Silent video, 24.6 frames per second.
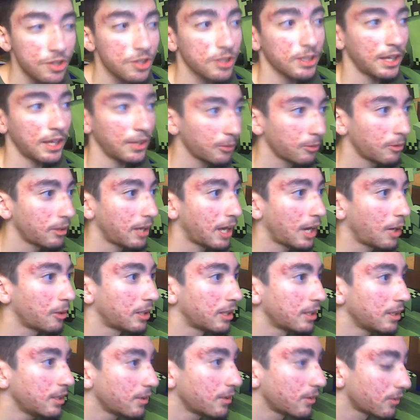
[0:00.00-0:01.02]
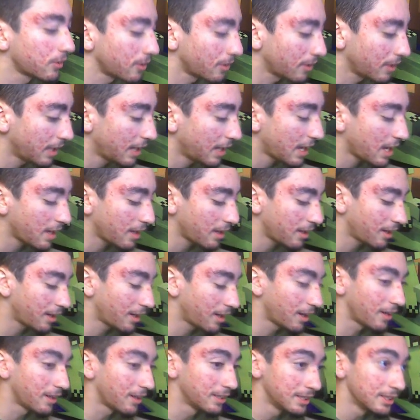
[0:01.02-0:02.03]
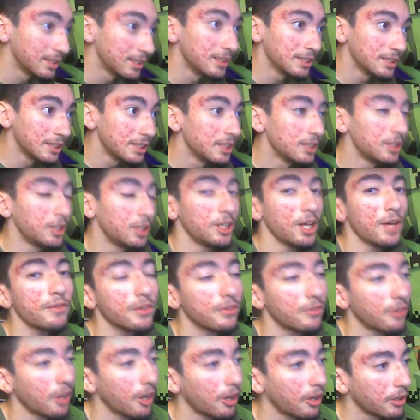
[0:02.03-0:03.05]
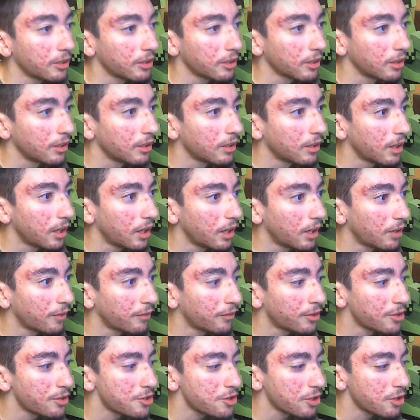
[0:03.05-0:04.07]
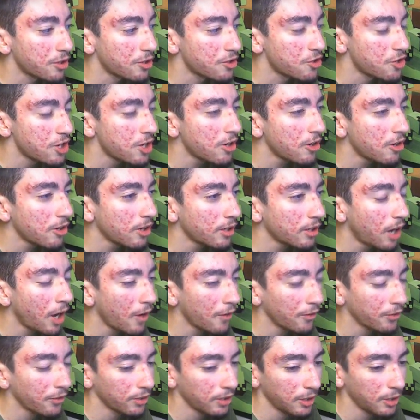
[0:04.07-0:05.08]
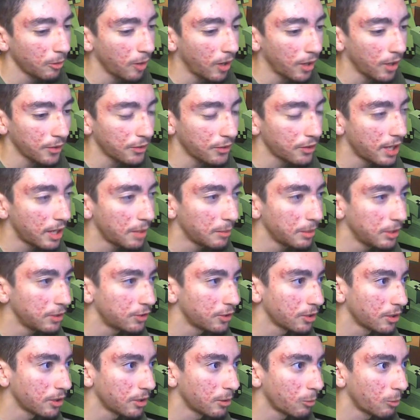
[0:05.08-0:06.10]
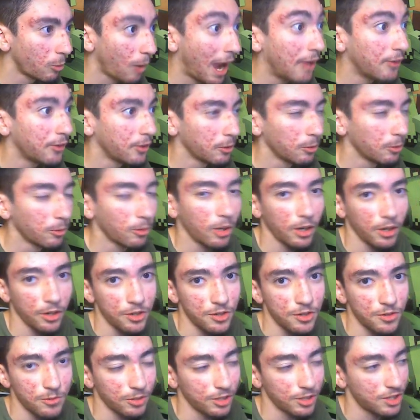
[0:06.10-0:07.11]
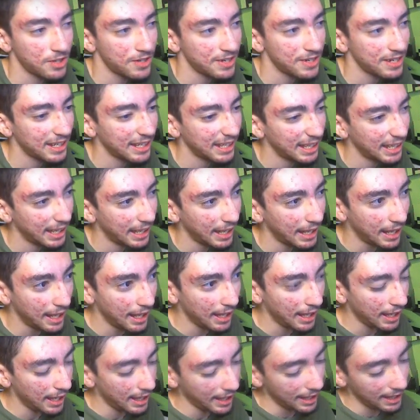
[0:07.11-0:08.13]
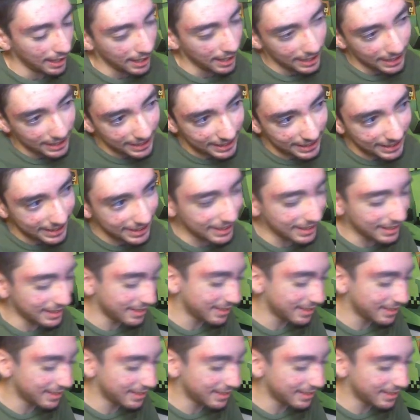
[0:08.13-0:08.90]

That's how it is. So yeah, uh, they're definitely very good uh, for sure. Jiren, obviously, he wants the enemy to Rising Rush, which is